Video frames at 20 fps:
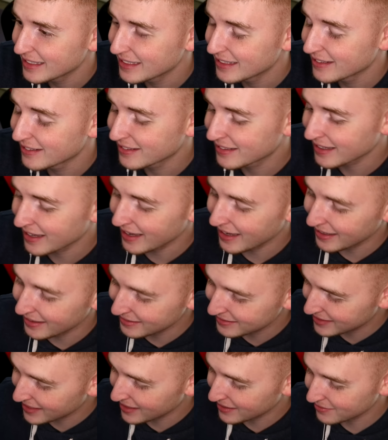
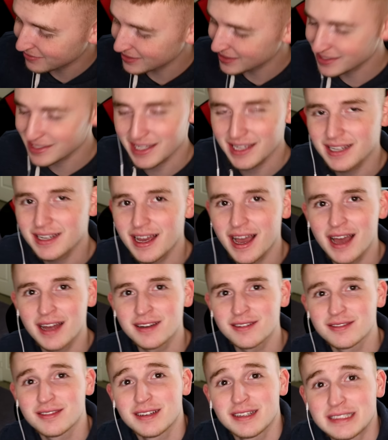Okay, that was it. I
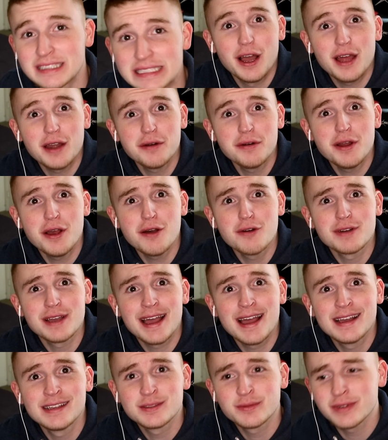don't, I don't know,
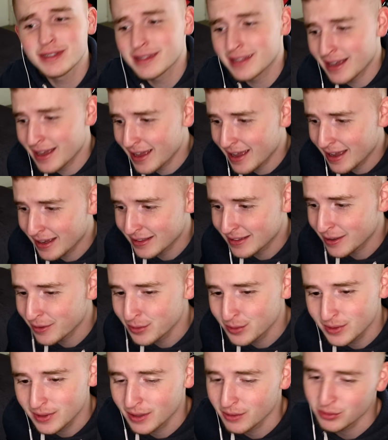guys. What the heck? That
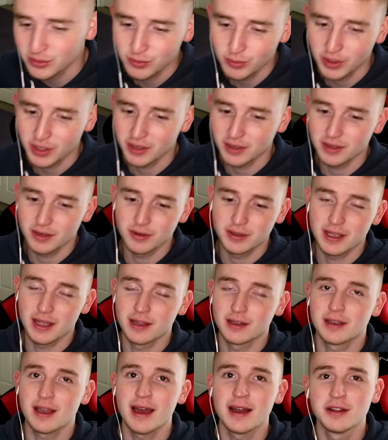was that was weird.
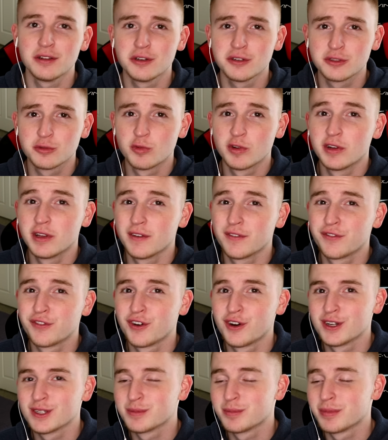Okay, it kind of looked real at
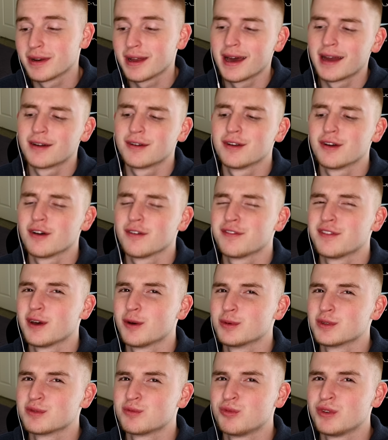first, but I don't know if
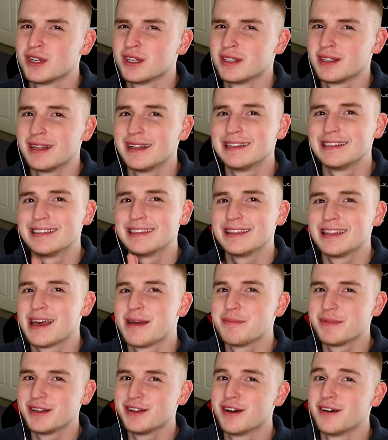that was real.
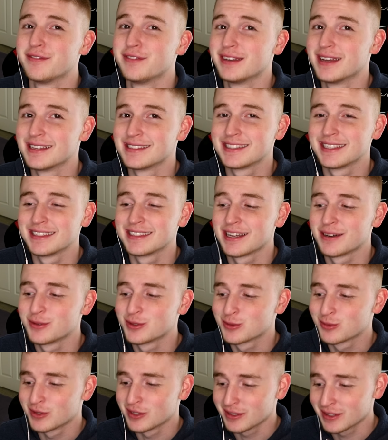Let me know if you guys think that
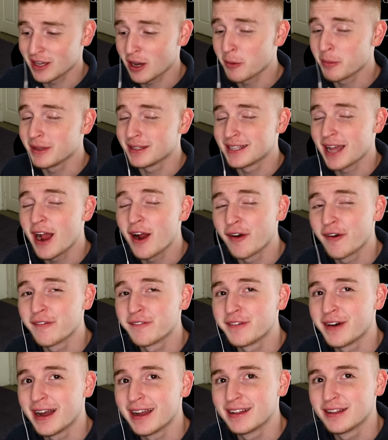was real. That would be
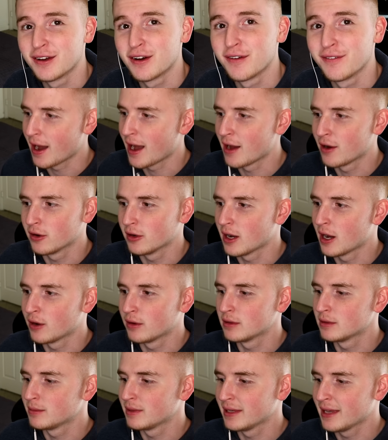terrifying, though. If I, I
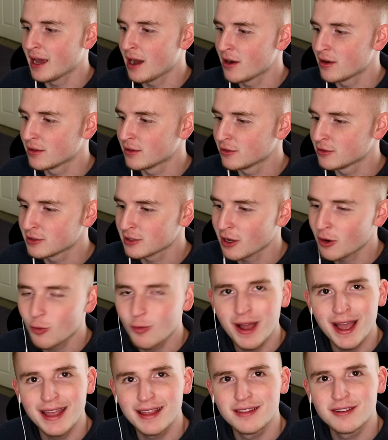would be out. There's no
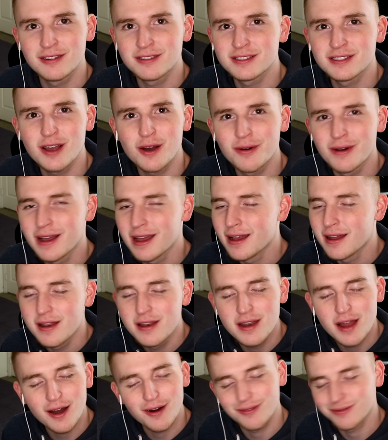way. There's no,
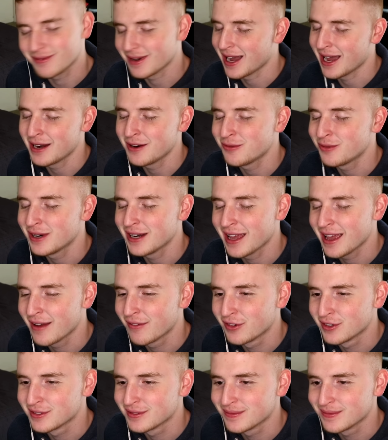no. I don't want to
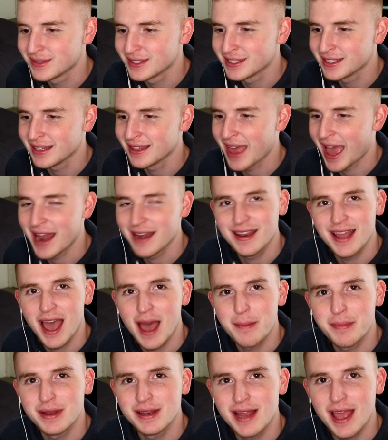ever see that
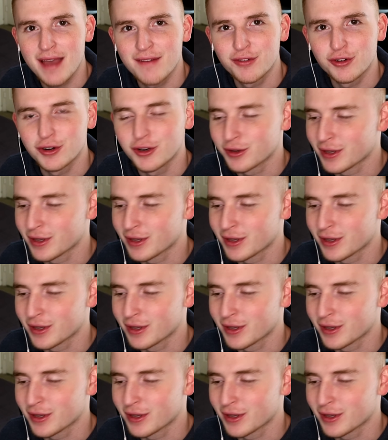happen ever.